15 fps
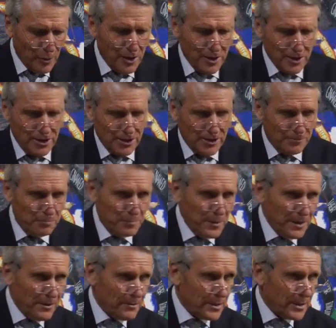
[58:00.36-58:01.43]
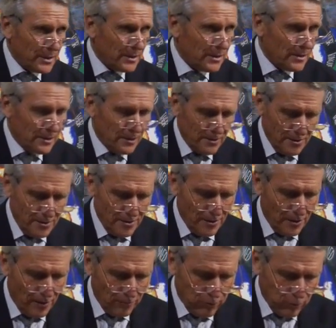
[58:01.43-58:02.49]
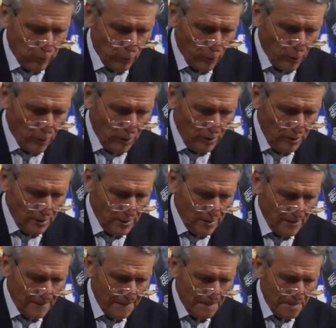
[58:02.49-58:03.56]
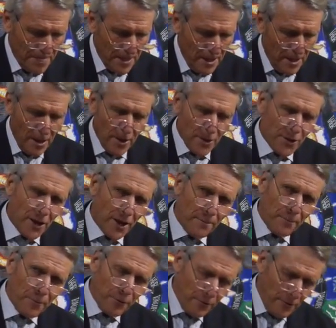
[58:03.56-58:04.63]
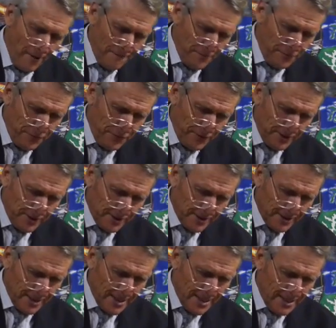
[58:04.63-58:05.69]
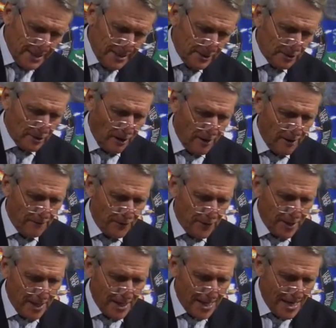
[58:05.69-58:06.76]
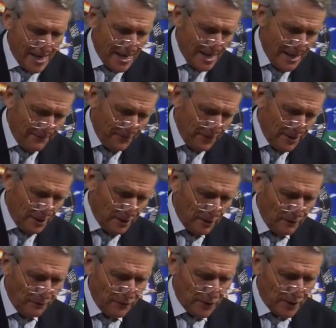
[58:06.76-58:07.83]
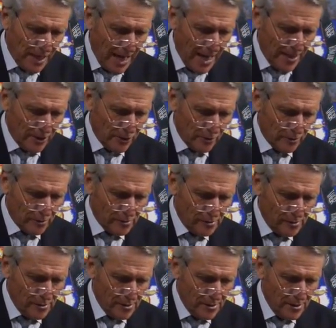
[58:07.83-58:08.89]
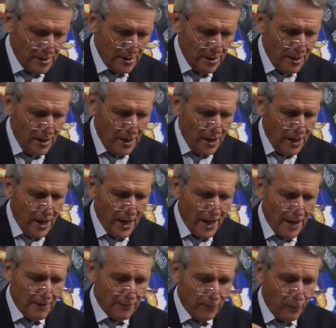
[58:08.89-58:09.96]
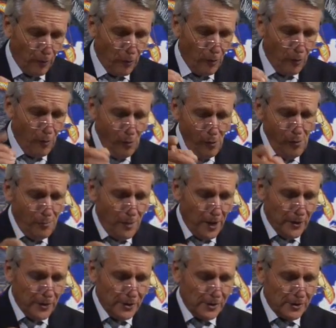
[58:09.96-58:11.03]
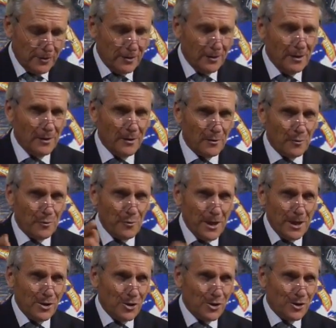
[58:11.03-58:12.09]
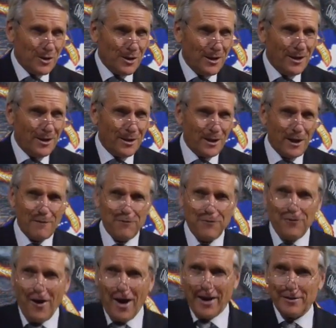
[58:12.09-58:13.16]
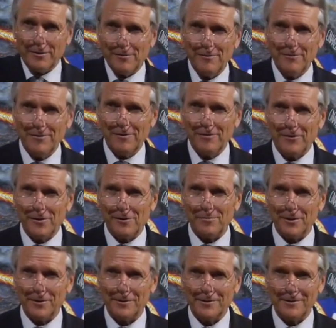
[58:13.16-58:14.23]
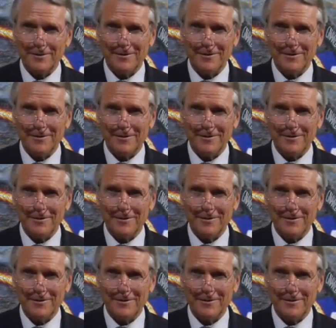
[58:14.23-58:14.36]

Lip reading: with the spirit of war. The prophecies of the 11th of Daniel have almost reached their final fulfillment.